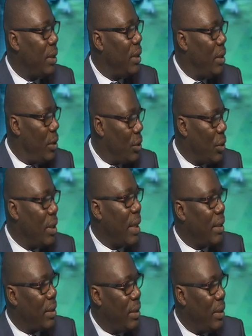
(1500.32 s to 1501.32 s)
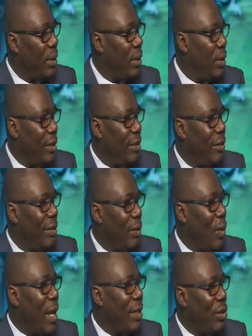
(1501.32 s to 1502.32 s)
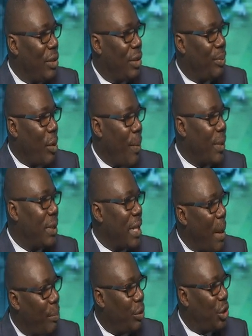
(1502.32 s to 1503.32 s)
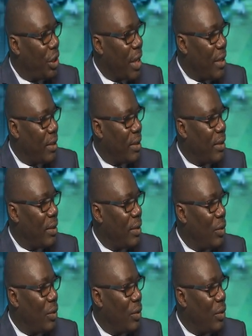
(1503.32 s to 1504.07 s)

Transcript: so that when those property appreciates,